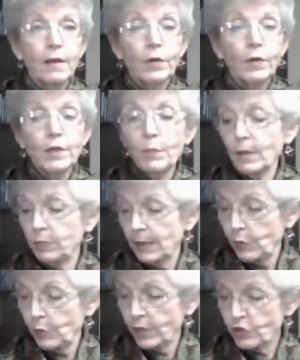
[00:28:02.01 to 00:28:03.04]
when you put a
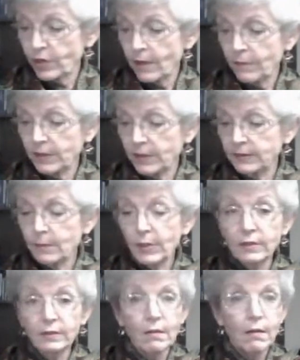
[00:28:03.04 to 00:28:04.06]
blood pressure cuff on
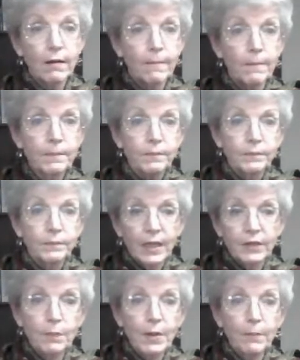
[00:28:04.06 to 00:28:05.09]
somebody's arm,
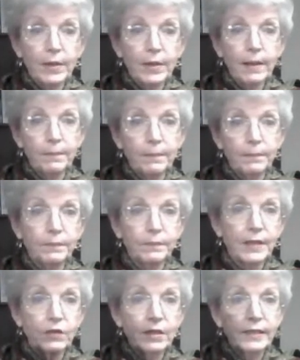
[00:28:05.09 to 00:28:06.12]
and you pump it up,
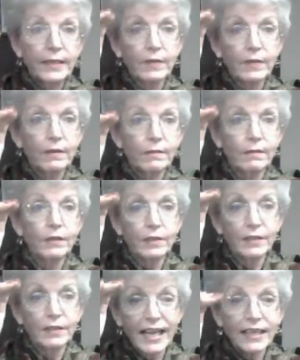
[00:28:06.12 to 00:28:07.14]
and you leave it, you
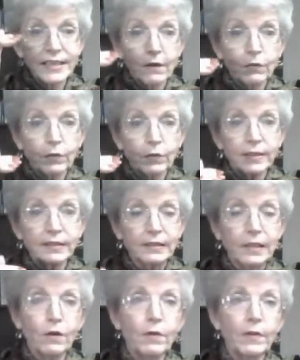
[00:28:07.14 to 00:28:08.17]
take it down really
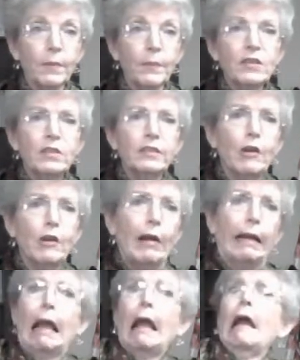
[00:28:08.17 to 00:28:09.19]
slow, and the patient's going,
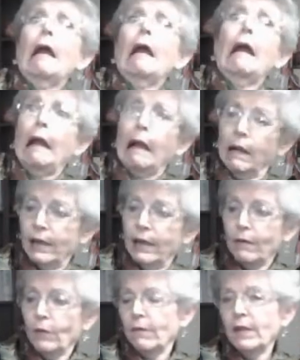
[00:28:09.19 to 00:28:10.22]

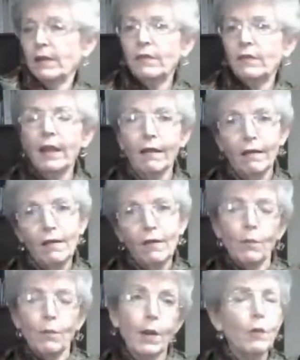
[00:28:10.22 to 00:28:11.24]
get rid of this thing.
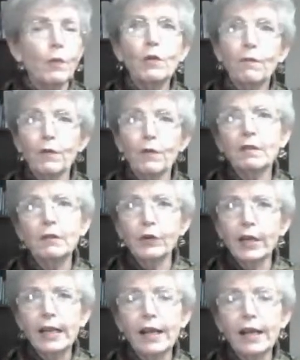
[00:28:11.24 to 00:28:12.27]
Remember when you were first
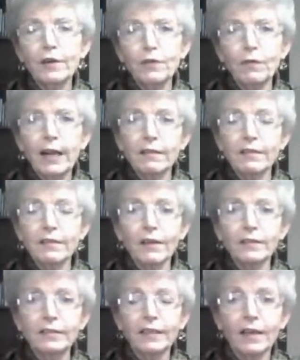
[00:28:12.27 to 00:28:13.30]
learning how to do vital
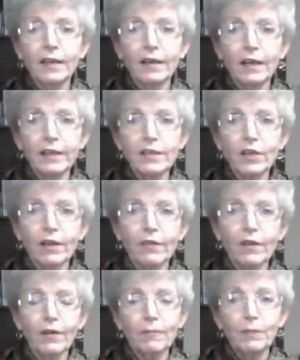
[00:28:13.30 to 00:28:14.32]
signs on each
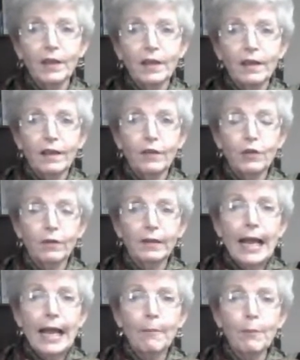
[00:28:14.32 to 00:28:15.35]
other, and your
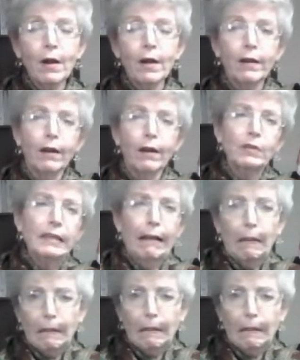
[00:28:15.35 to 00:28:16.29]
lab partner was like